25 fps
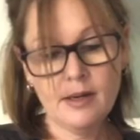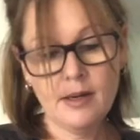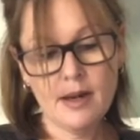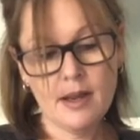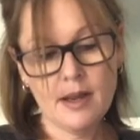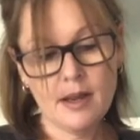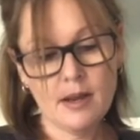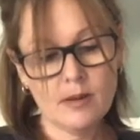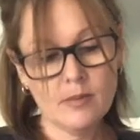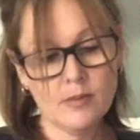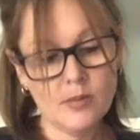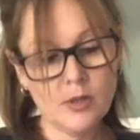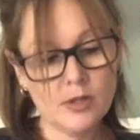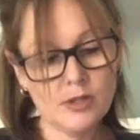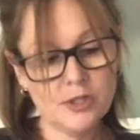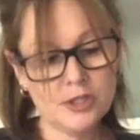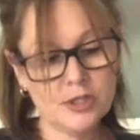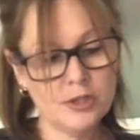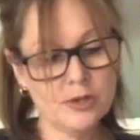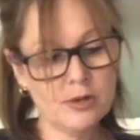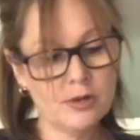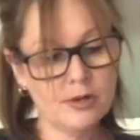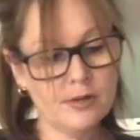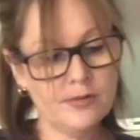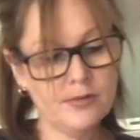Now I'm not
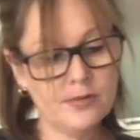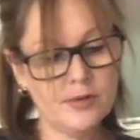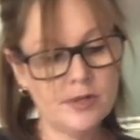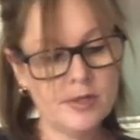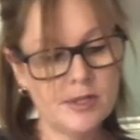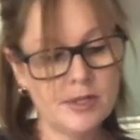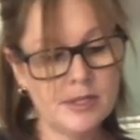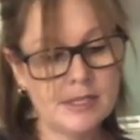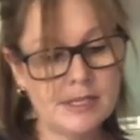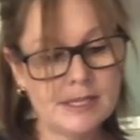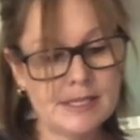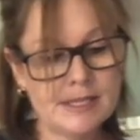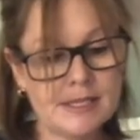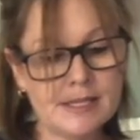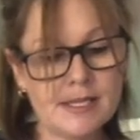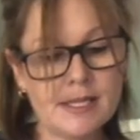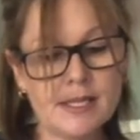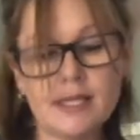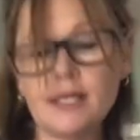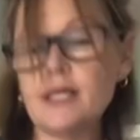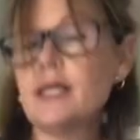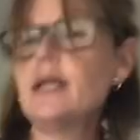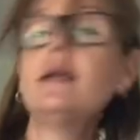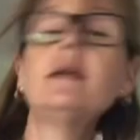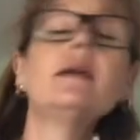sure if you can
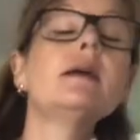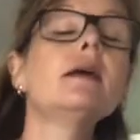see,